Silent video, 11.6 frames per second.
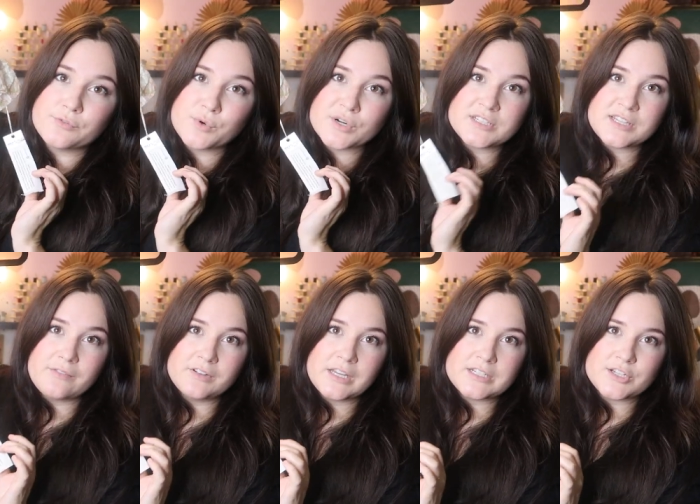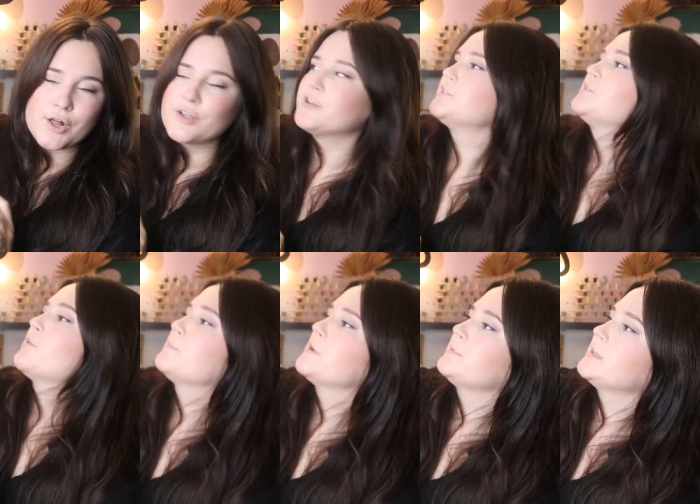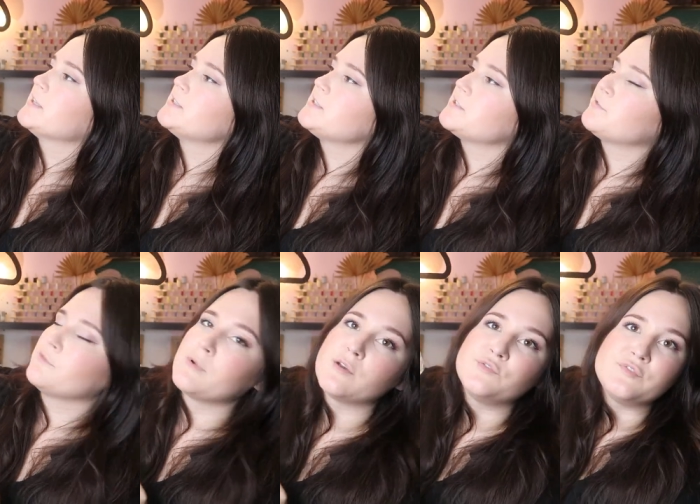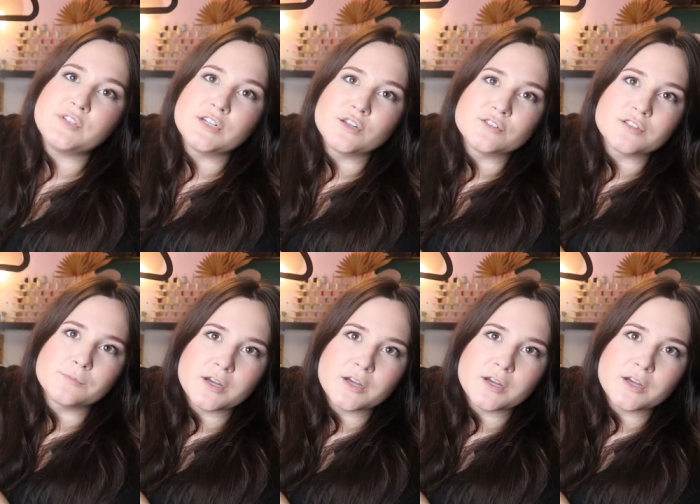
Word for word: for $78, so I'll probably list this for about $50 on